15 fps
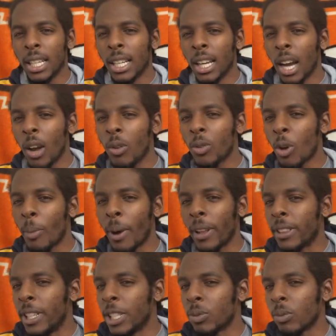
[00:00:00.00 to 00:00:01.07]
I don't know about
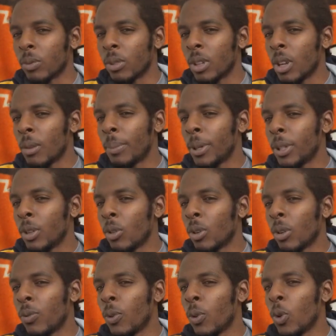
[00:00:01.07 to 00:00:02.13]
this one. Putting on a
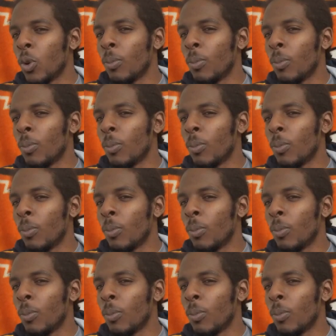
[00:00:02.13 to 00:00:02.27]
full